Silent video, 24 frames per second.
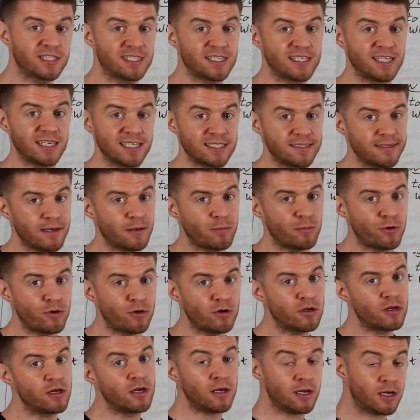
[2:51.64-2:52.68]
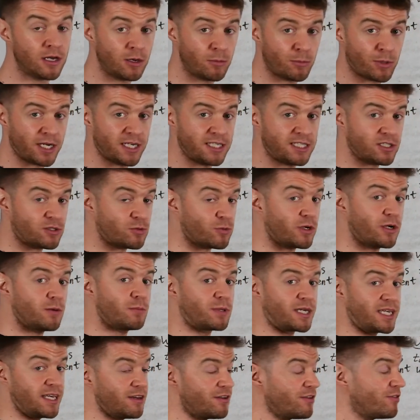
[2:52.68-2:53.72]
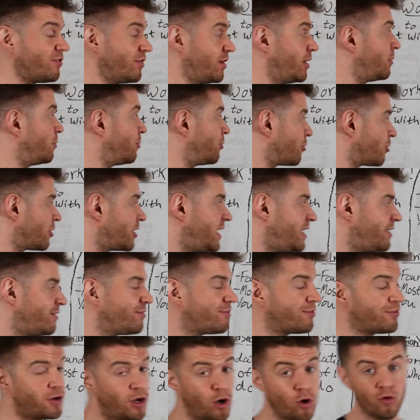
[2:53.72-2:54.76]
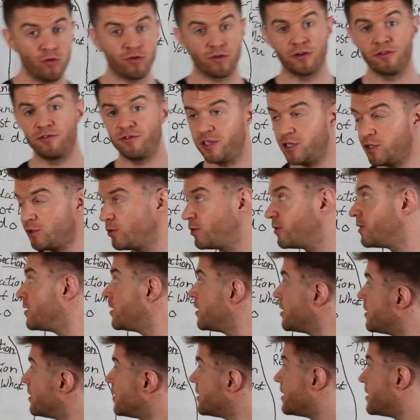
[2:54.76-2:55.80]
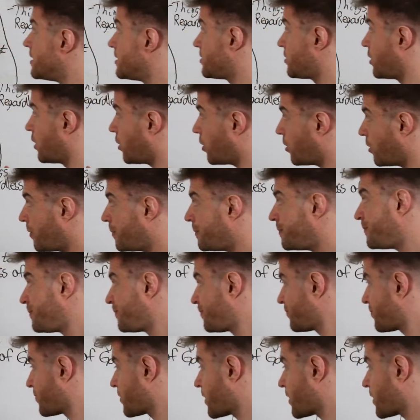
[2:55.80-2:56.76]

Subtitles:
as an example, but I just wanna give a brief overview. So